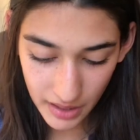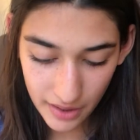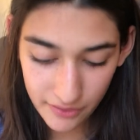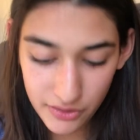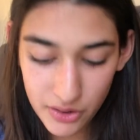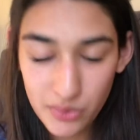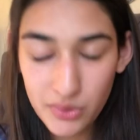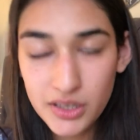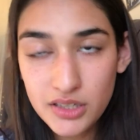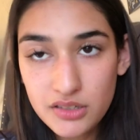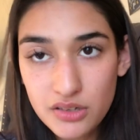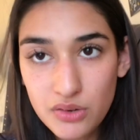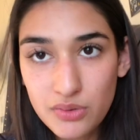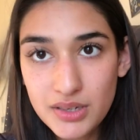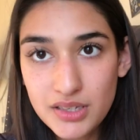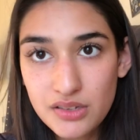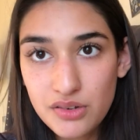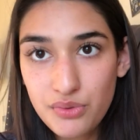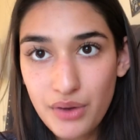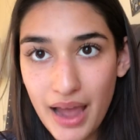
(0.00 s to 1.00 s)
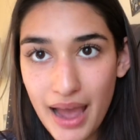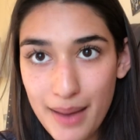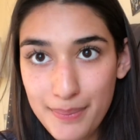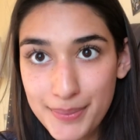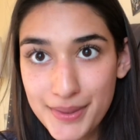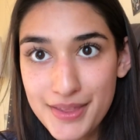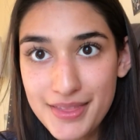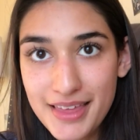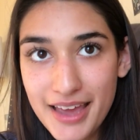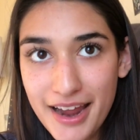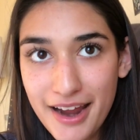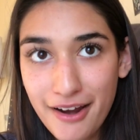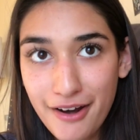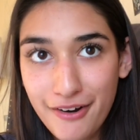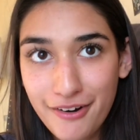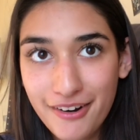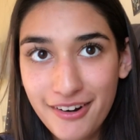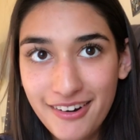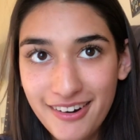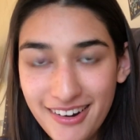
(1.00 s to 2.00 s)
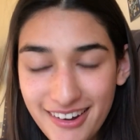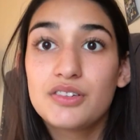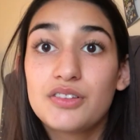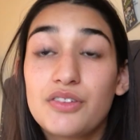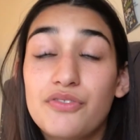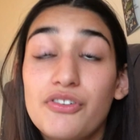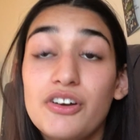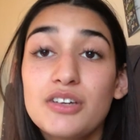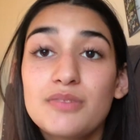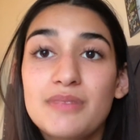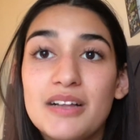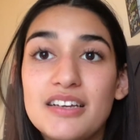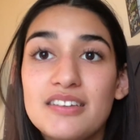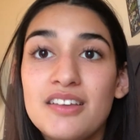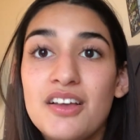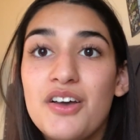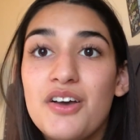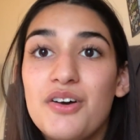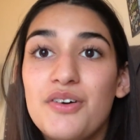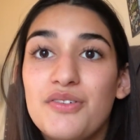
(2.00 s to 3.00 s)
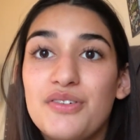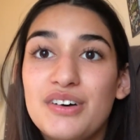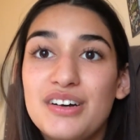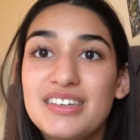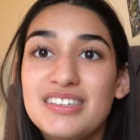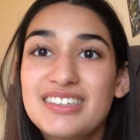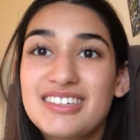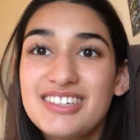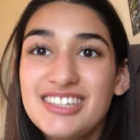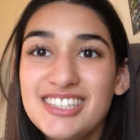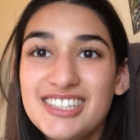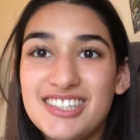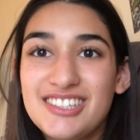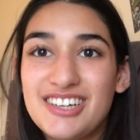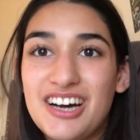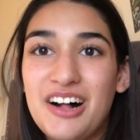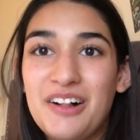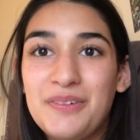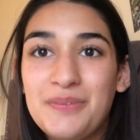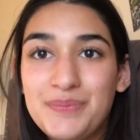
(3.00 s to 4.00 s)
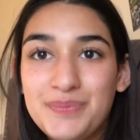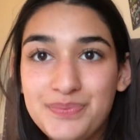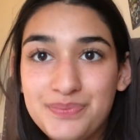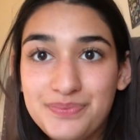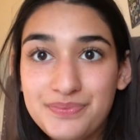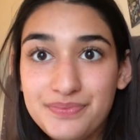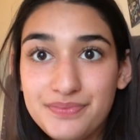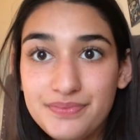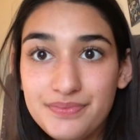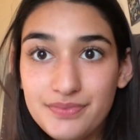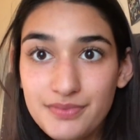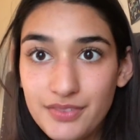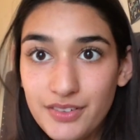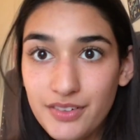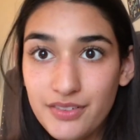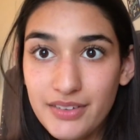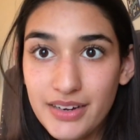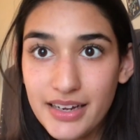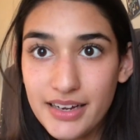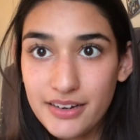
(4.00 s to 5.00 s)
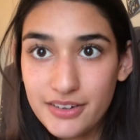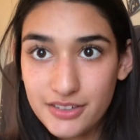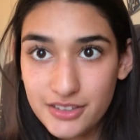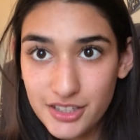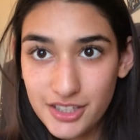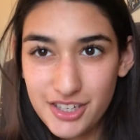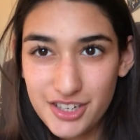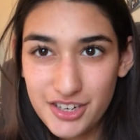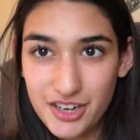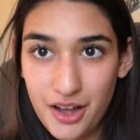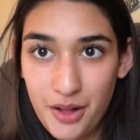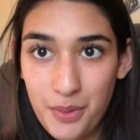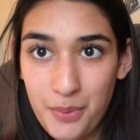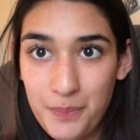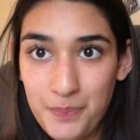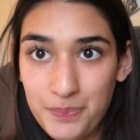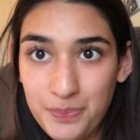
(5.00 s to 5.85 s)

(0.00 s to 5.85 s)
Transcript: Everyone is always so happy there. So the first place was Cushendall. Right here, Cushendall.